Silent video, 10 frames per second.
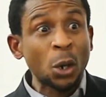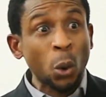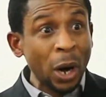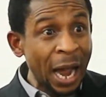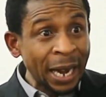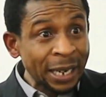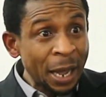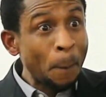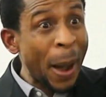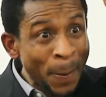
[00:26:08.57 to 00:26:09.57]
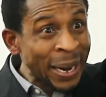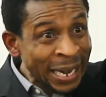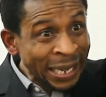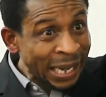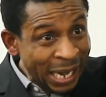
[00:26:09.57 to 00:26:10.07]
the Quran
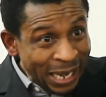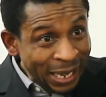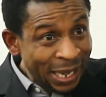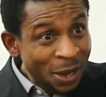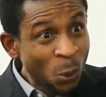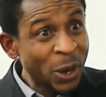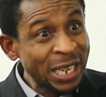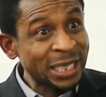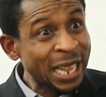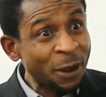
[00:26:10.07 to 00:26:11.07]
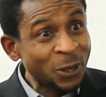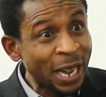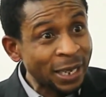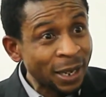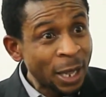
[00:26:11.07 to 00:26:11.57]
permanently with his left
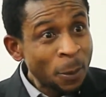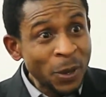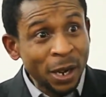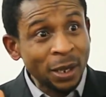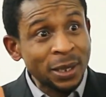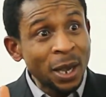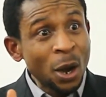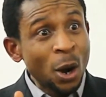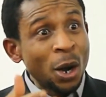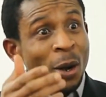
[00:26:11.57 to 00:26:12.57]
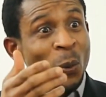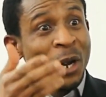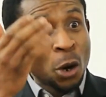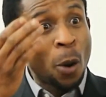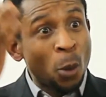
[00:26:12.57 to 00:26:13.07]
hand. Because
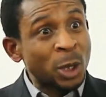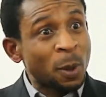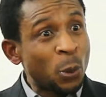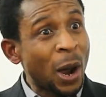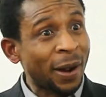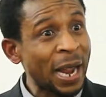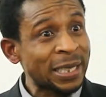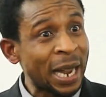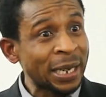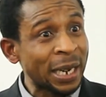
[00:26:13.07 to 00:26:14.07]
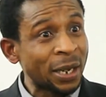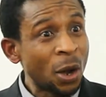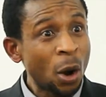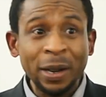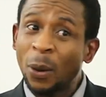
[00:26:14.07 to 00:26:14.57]
we know most people are right-handed.
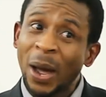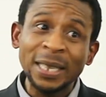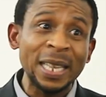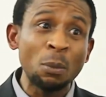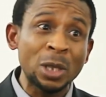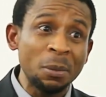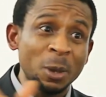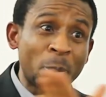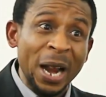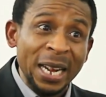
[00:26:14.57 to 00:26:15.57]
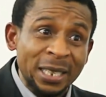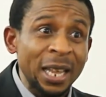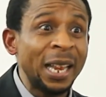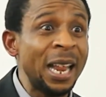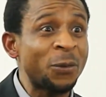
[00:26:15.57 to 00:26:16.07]
Otherwise, the Muslims
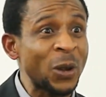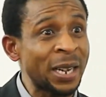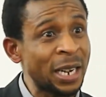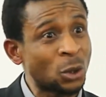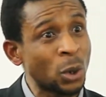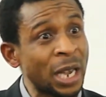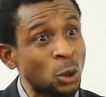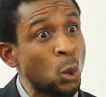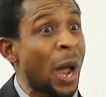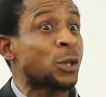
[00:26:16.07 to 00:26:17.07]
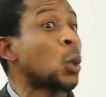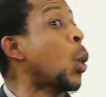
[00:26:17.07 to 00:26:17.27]
bred left-handed soldiers who had to